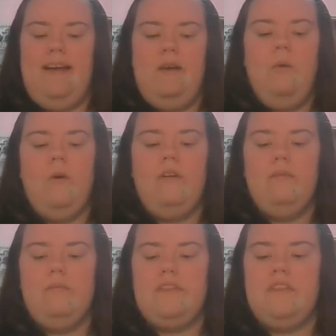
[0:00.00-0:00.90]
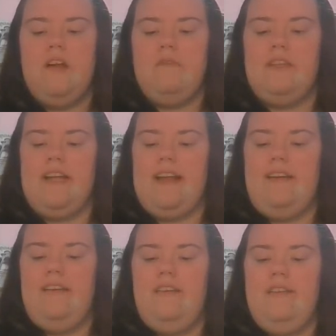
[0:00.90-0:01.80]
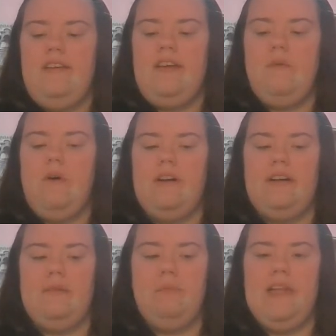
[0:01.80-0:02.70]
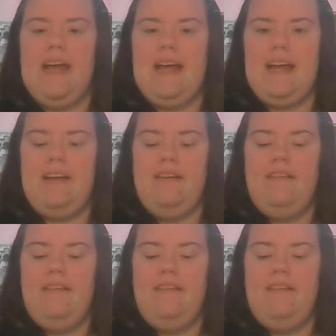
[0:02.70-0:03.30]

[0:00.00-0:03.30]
and Horton was lonely. He wanted to play.